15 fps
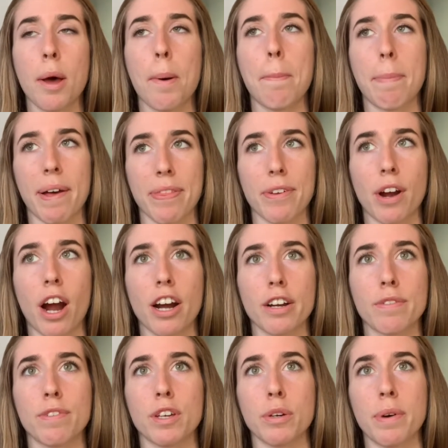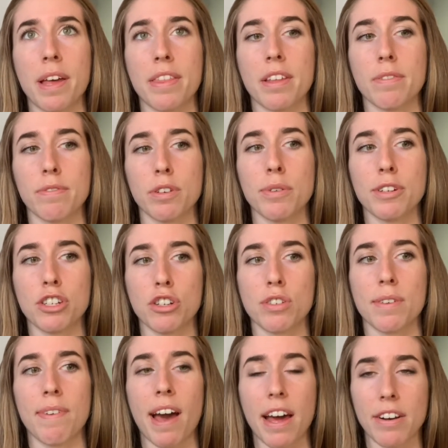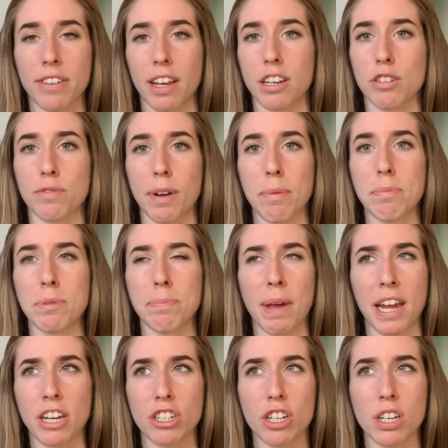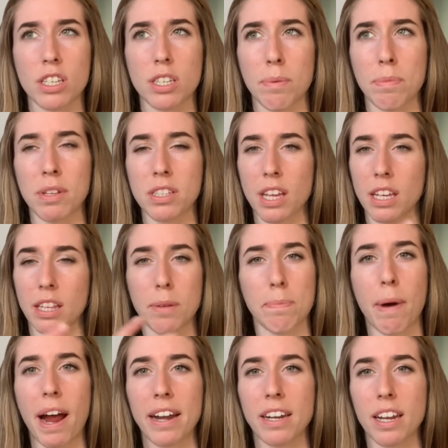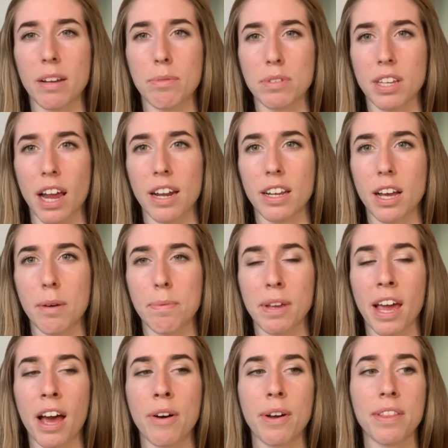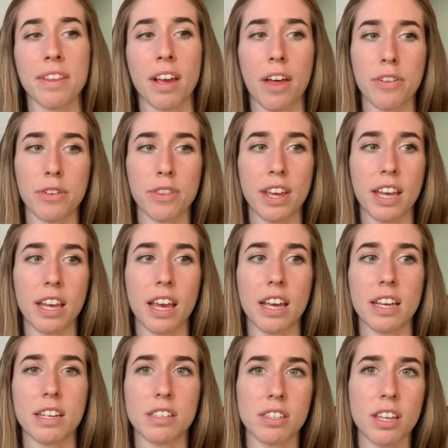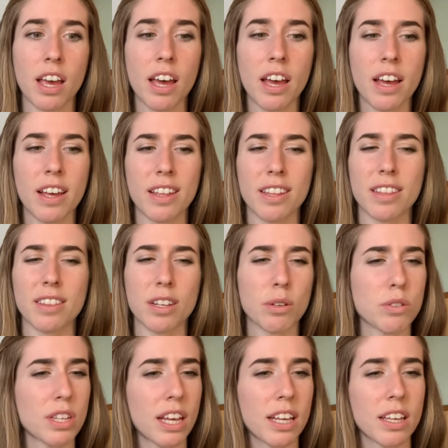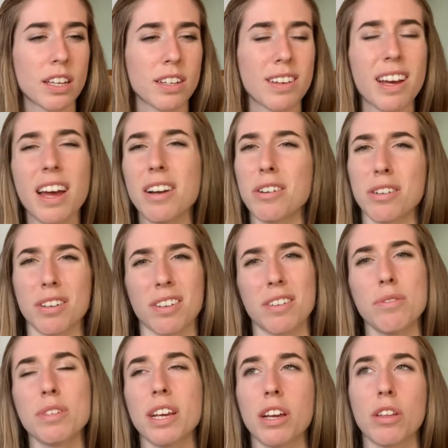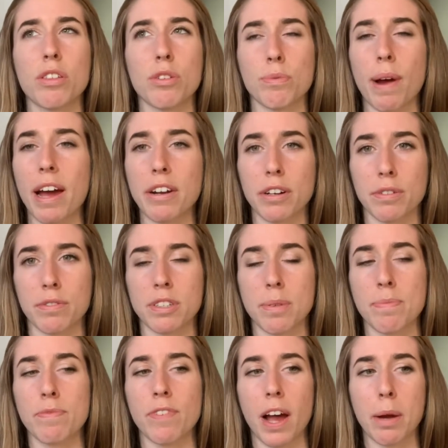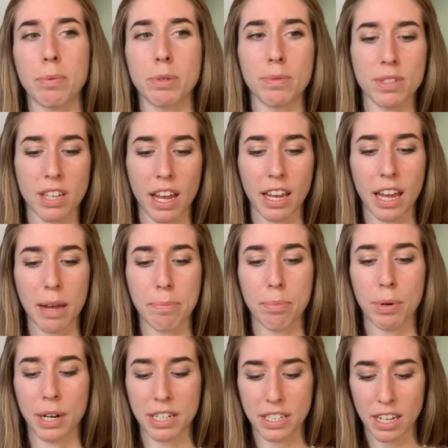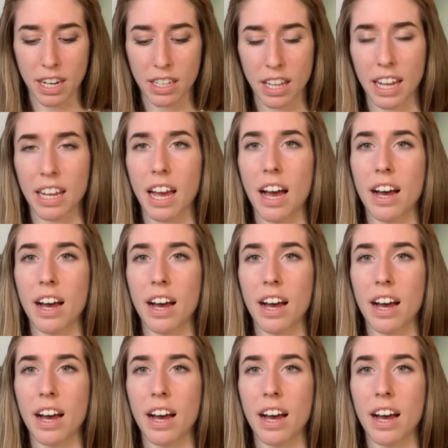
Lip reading: but there are a few, and the few issues I've had are like ripped pages. Someone's like the binding was kind of coming out, and the other thing is there's like, I don't know, it was like a thread or some fiber was like imprinted like